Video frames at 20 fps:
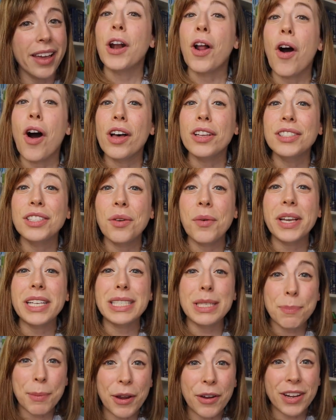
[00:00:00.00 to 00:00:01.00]
but also
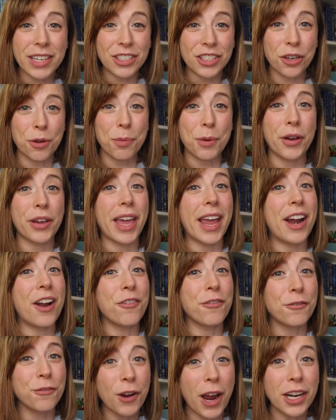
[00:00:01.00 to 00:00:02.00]
experience your book in
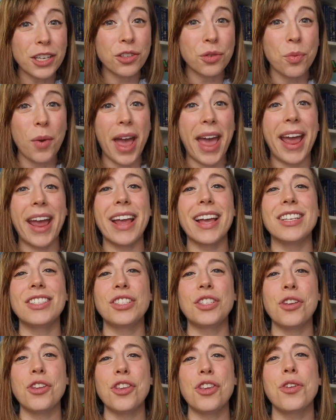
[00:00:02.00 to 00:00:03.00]
a fresh way
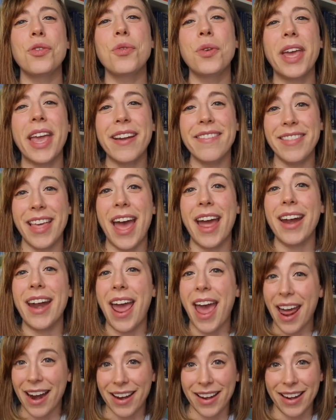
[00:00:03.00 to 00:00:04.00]
so you can
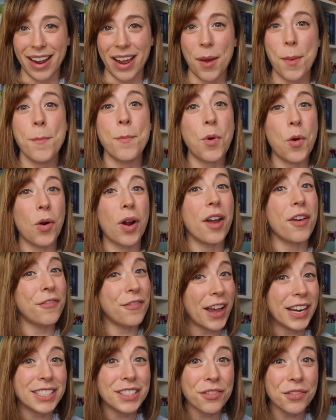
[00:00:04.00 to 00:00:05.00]
then edit it more
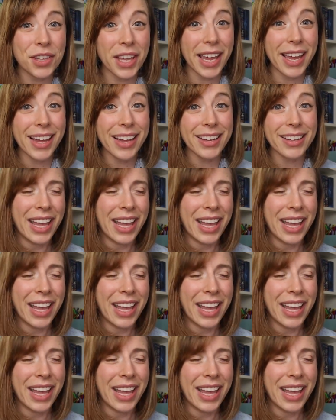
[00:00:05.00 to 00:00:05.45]
effectively?